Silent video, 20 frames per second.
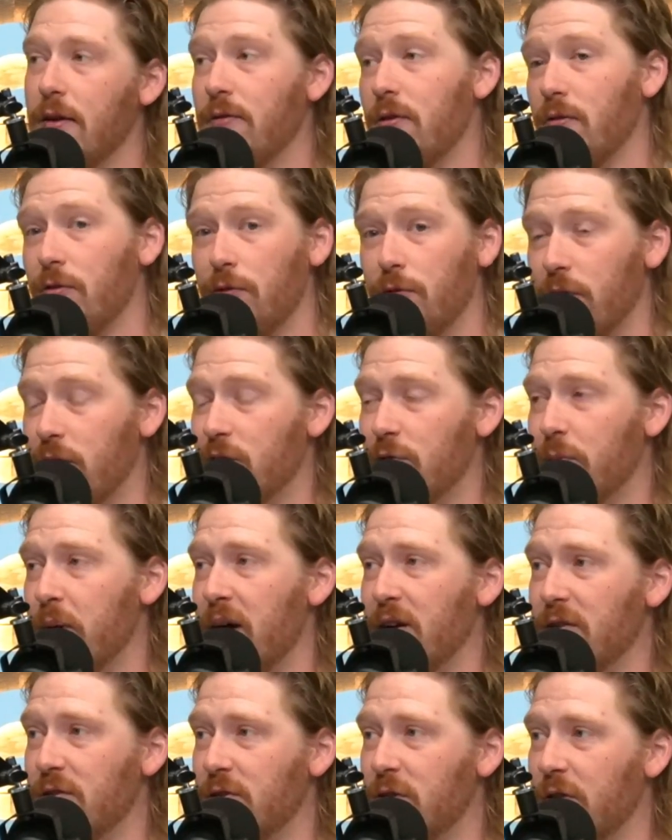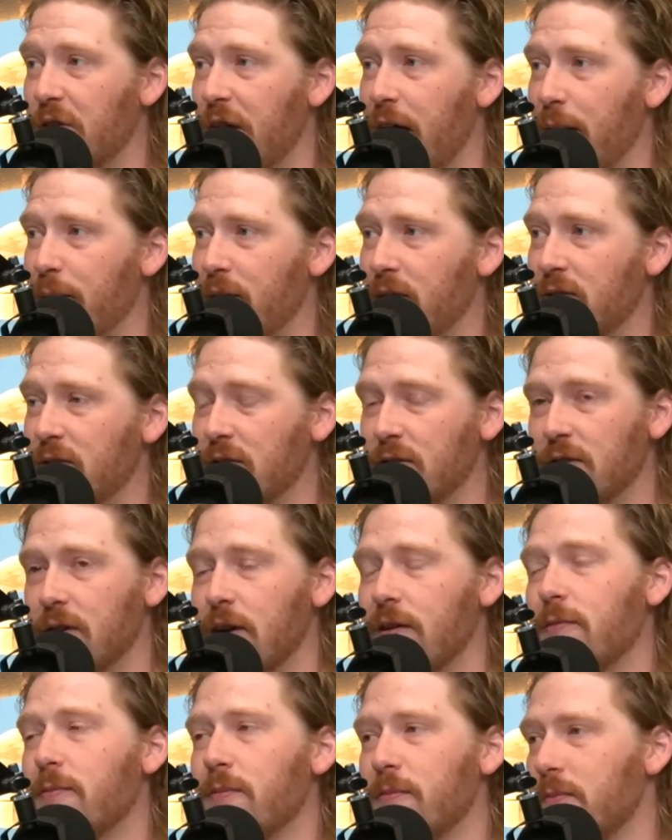if your fridge matches your cabinets, it's
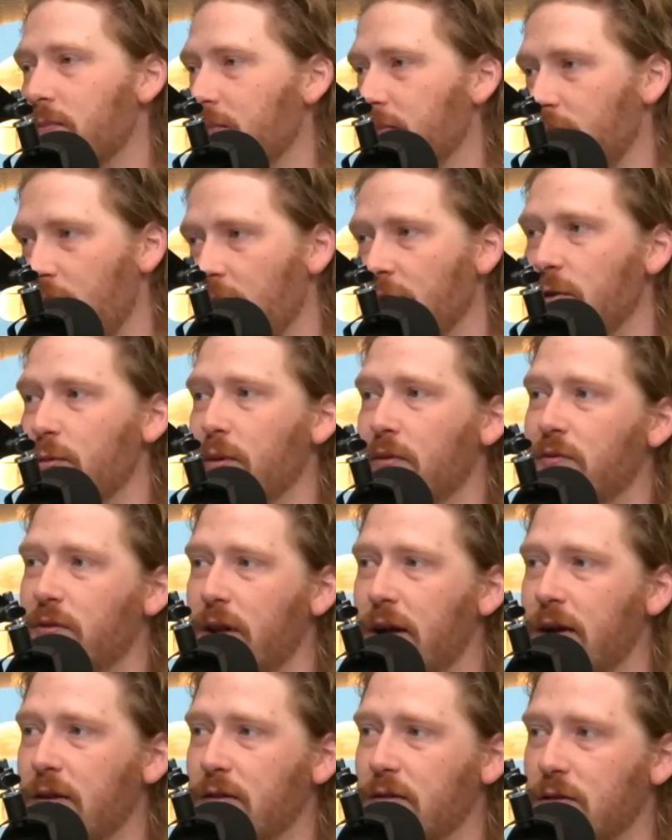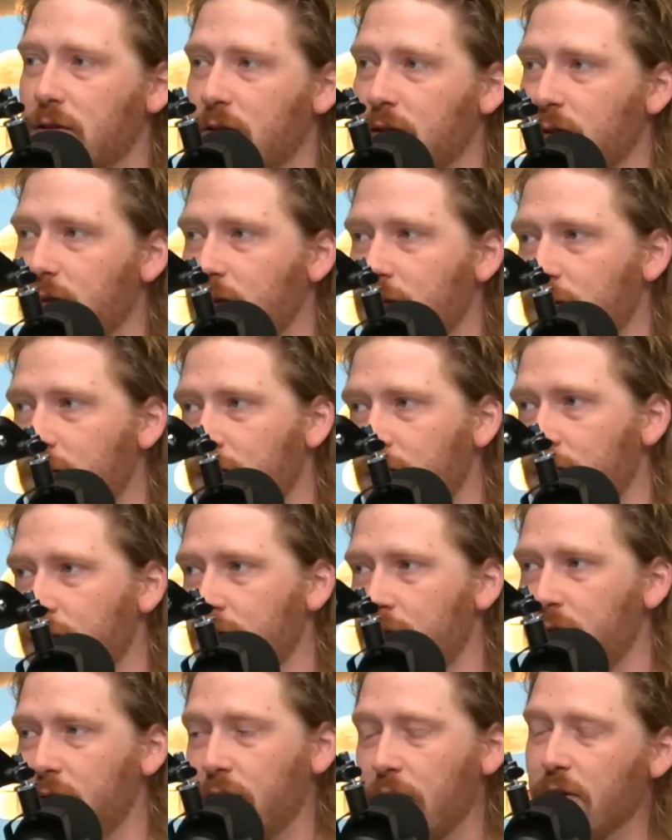like ultimate flex.
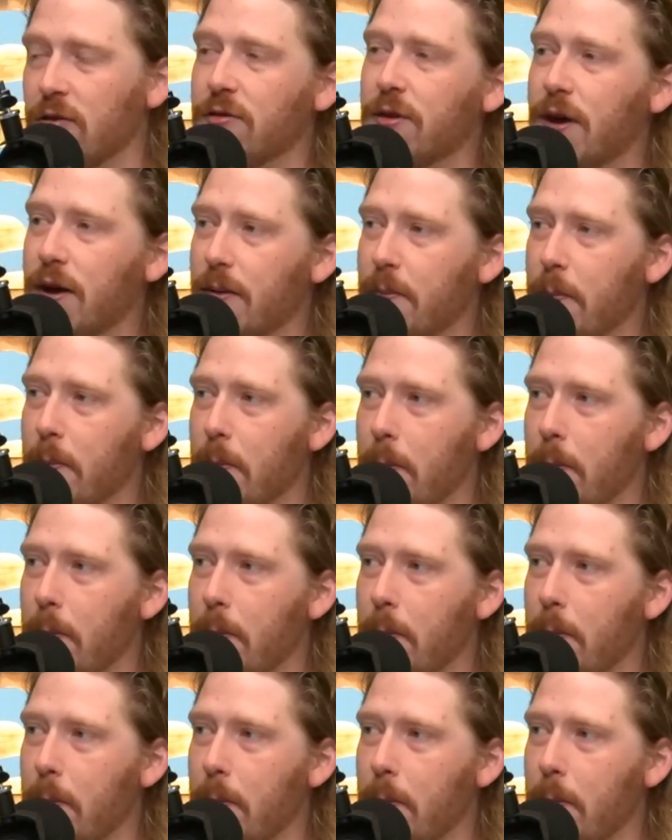You notice that?